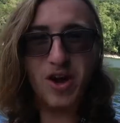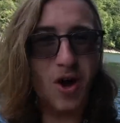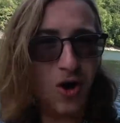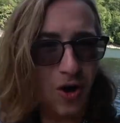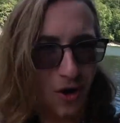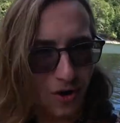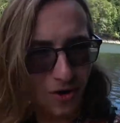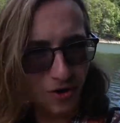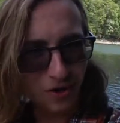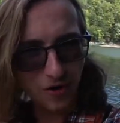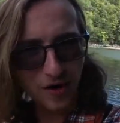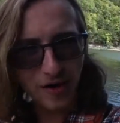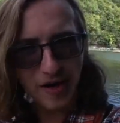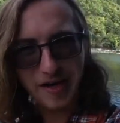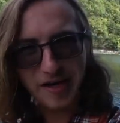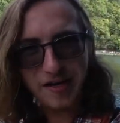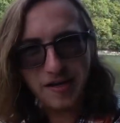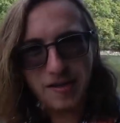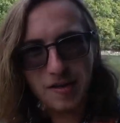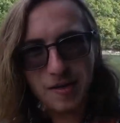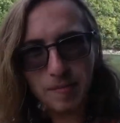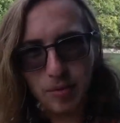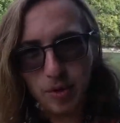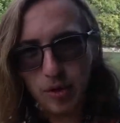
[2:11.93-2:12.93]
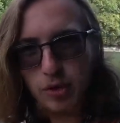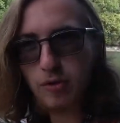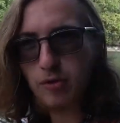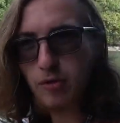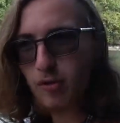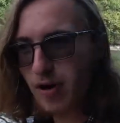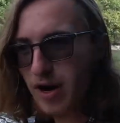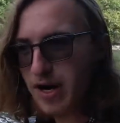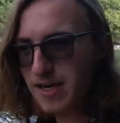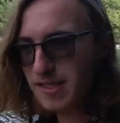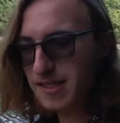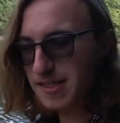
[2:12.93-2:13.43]
are in the
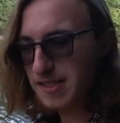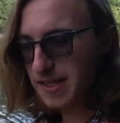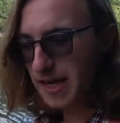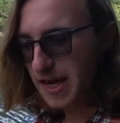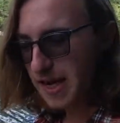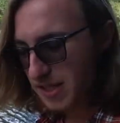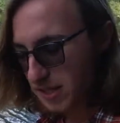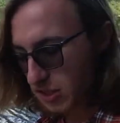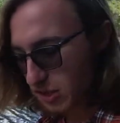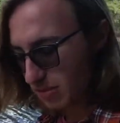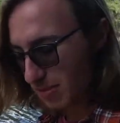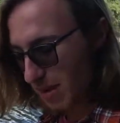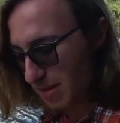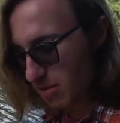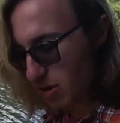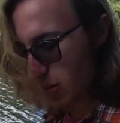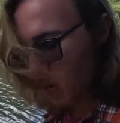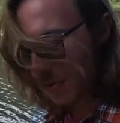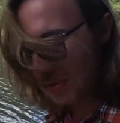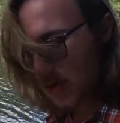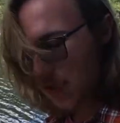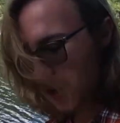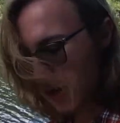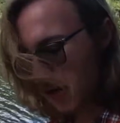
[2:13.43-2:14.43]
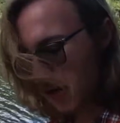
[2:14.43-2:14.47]
Bluegrass State, so maybe you think